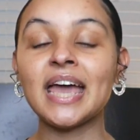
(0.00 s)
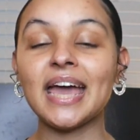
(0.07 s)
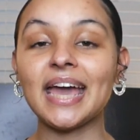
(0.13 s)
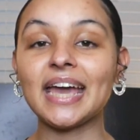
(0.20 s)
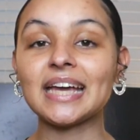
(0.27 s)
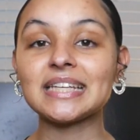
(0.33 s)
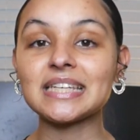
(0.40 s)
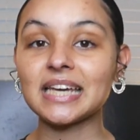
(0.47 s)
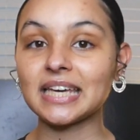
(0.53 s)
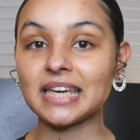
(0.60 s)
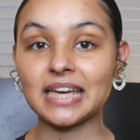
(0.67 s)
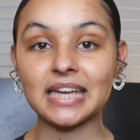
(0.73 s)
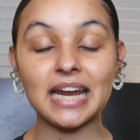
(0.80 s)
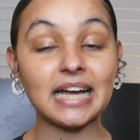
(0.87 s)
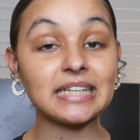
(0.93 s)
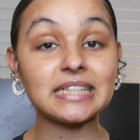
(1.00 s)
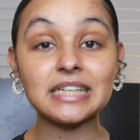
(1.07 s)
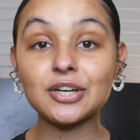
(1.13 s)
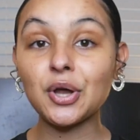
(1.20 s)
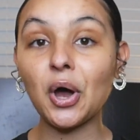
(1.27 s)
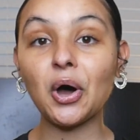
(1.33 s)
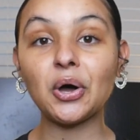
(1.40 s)
And again, I did
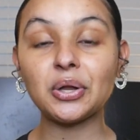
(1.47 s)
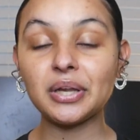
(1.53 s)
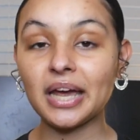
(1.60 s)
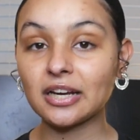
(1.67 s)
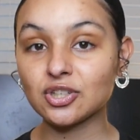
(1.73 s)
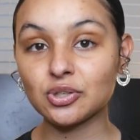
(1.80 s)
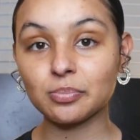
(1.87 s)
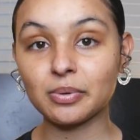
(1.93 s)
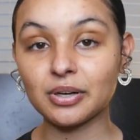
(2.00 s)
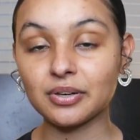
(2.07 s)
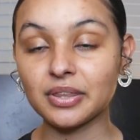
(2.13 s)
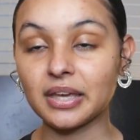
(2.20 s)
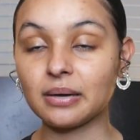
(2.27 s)
an all-natural birth.